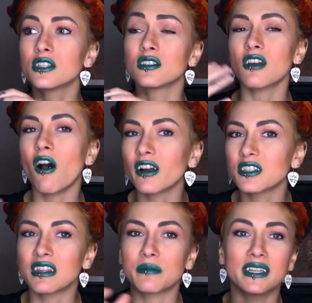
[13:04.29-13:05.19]
to talk
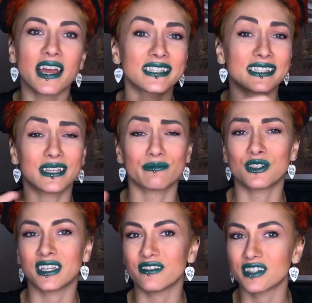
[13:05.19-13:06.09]
to them and ask them
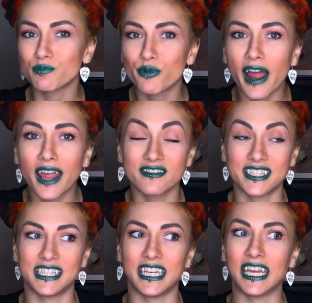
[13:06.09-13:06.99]
to give us
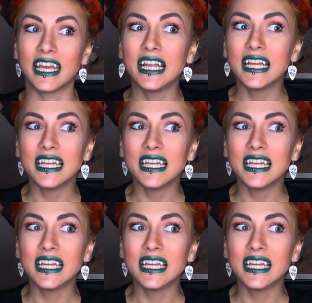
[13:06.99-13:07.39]
privacy.